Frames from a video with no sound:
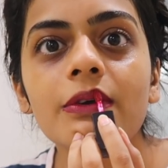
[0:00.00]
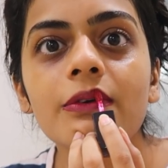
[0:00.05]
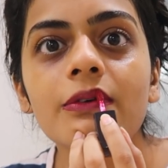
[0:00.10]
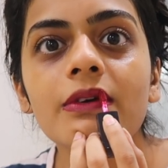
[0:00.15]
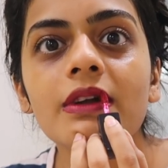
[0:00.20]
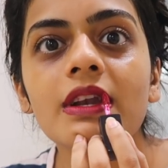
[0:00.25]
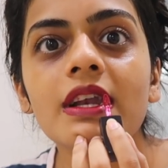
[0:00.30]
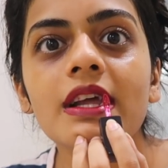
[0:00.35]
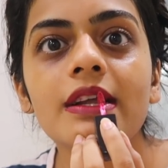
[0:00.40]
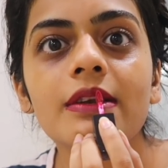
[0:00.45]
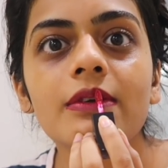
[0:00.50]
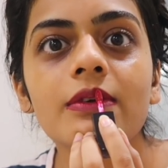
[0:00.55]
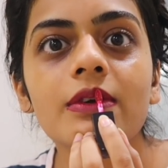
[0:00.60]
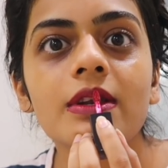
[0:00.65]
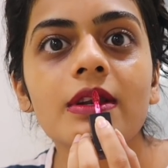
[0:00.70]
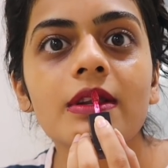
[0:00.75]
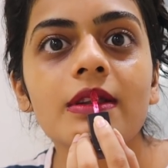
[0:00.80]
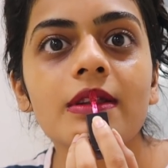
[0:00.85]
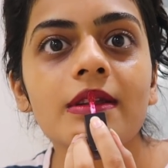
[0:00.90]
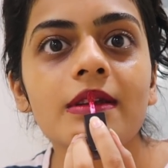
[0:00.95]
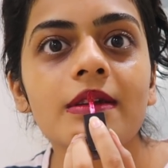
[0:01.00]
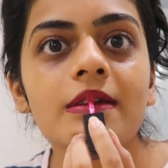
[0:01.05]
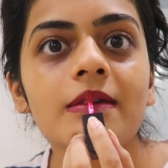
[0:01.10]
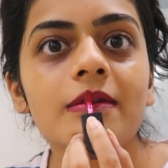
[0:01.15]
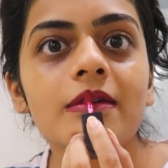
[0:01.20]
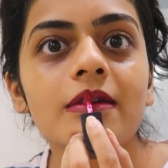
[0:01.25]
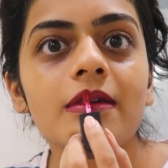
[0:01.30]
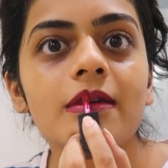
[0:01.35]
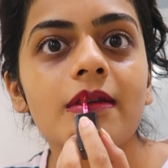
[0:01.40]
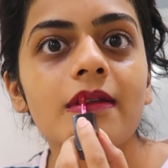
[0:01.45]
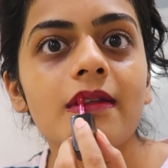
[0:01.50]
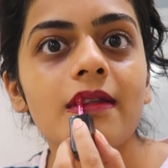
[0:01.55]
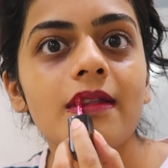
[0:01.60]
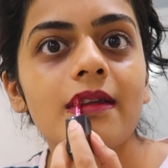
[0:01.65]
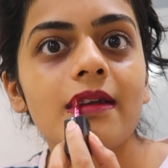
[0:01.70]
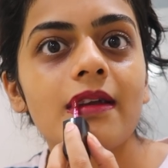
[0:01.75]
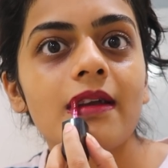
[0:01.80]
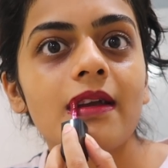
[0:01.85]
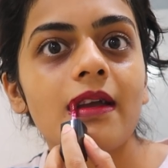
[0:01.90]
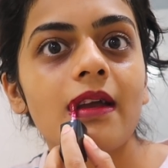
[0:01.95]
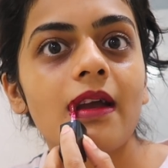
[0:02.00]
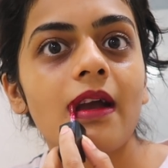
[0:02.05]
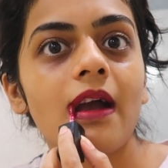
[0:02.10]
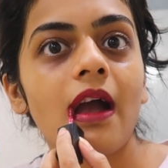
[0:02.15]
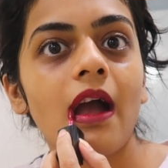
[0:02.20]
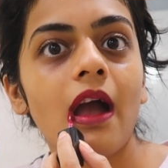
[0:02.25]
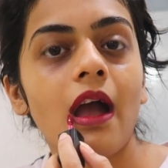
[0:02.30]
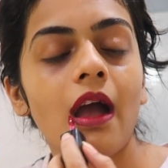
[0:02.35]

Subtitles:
I overline or anything because like